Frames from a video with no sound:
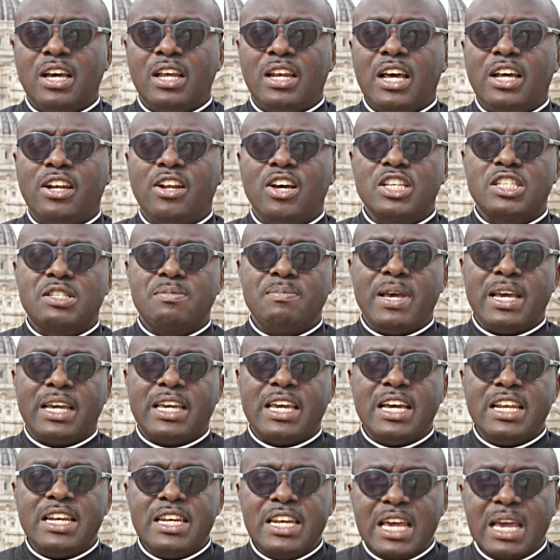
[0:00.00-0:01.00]
let us
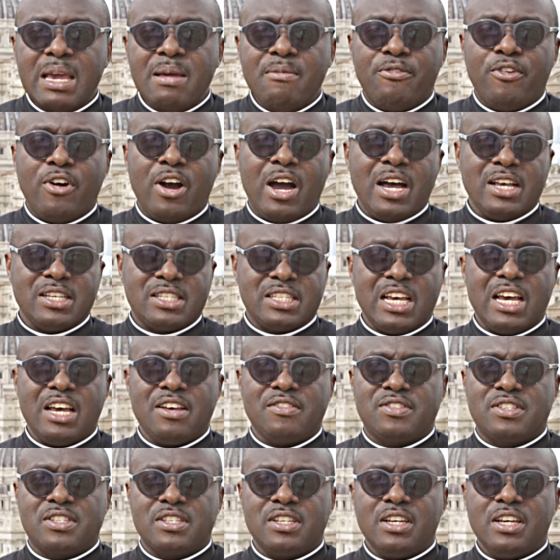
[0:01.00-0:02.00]
make a name for
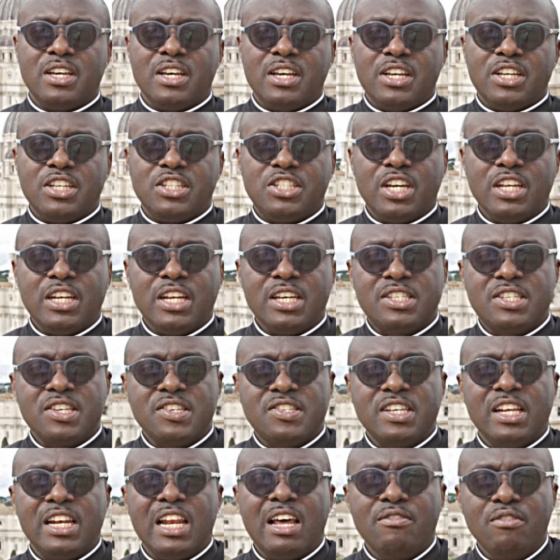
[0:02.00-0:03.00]
ourselves."
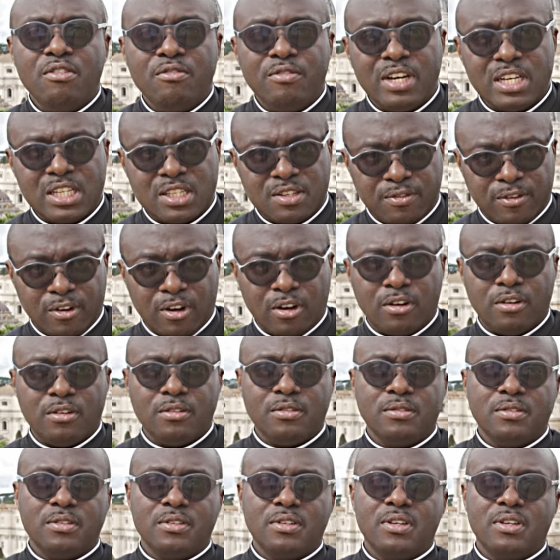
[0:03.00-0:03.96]
Genesis 11, verse 4.